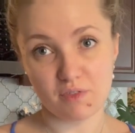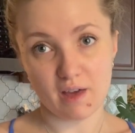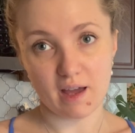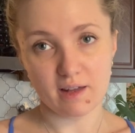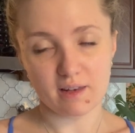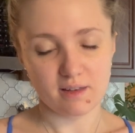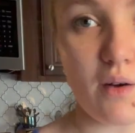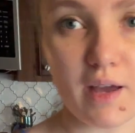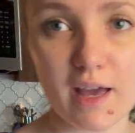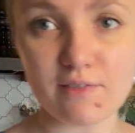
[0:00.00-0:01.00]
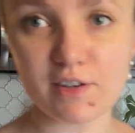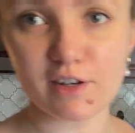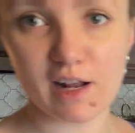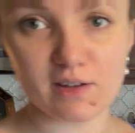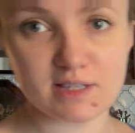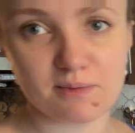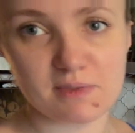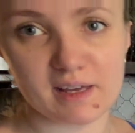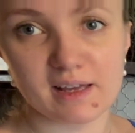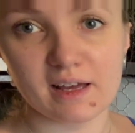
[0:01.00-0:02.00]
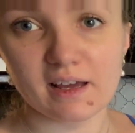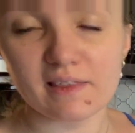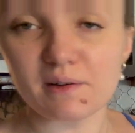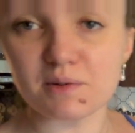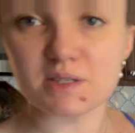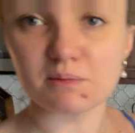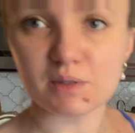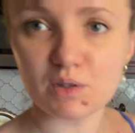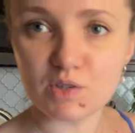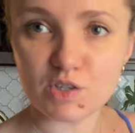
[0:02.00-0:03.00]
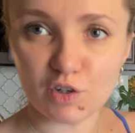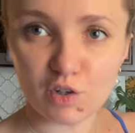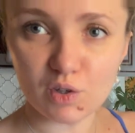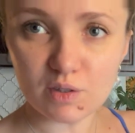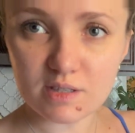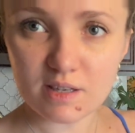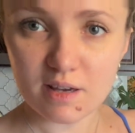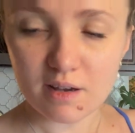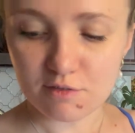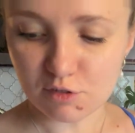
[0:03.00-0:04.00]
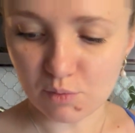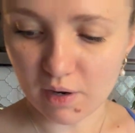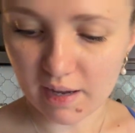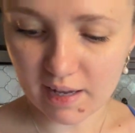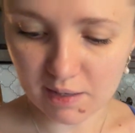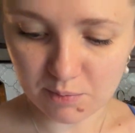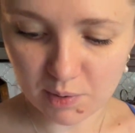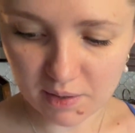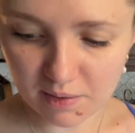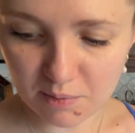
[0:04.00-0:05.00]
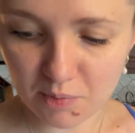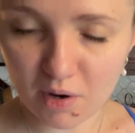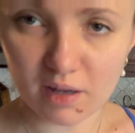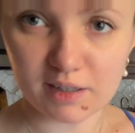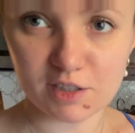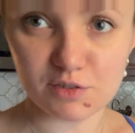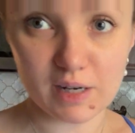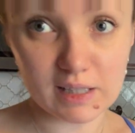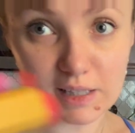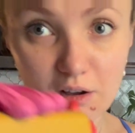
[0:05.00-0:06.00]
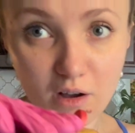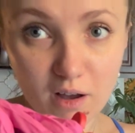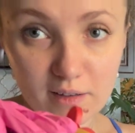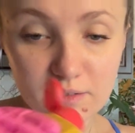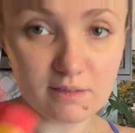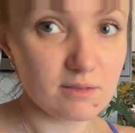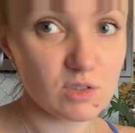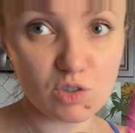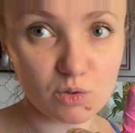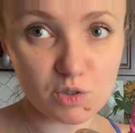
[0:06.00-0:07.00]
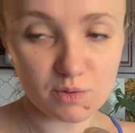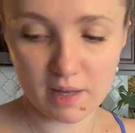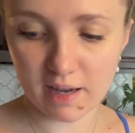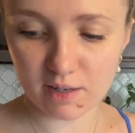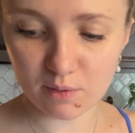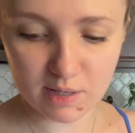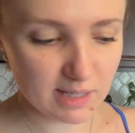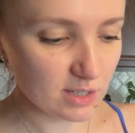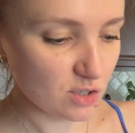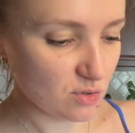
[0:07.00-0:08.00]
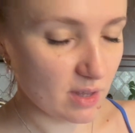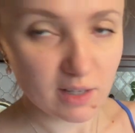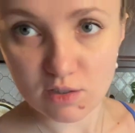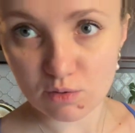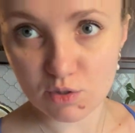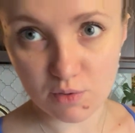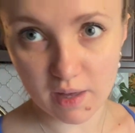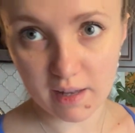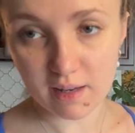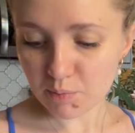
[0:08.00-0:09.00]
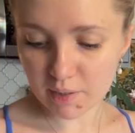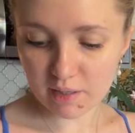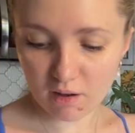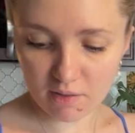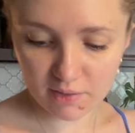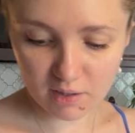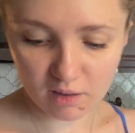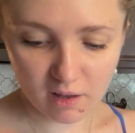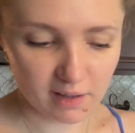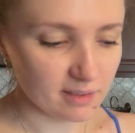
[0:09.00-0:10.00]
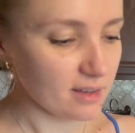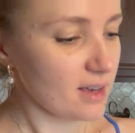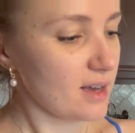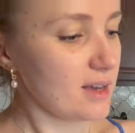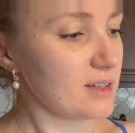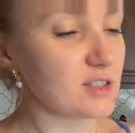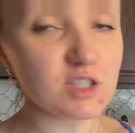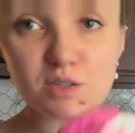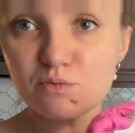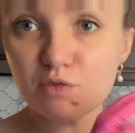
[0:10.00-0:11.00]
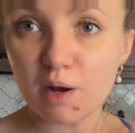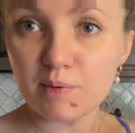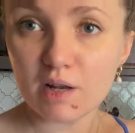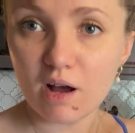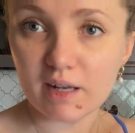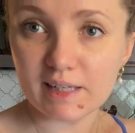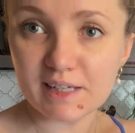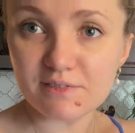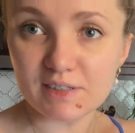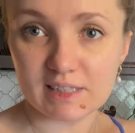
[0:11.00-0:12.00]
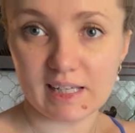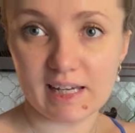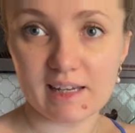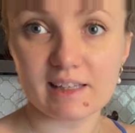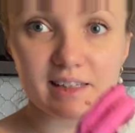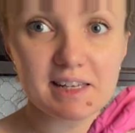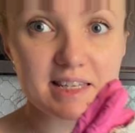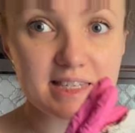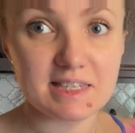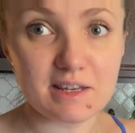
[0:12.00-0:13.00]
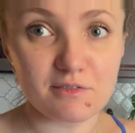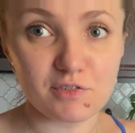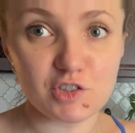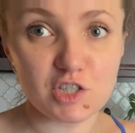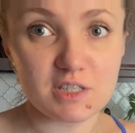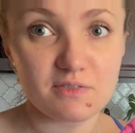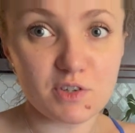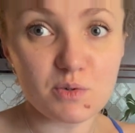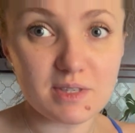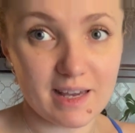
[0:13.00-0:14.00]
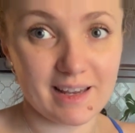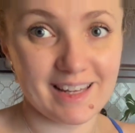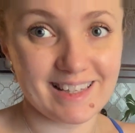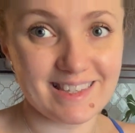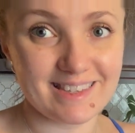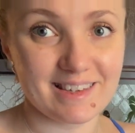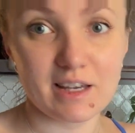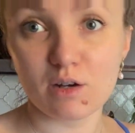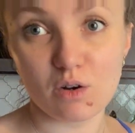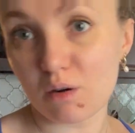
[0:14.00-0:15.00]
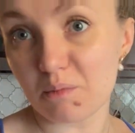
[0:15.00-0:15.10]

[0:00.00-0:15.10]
that. Okay, I figured out something. There were some little circles from where I had put the product directly on. Don't do that. I know I said to do that. Don't do that. Put it on the cloth, just rub it on evenly, let it sit for just a few seconds or a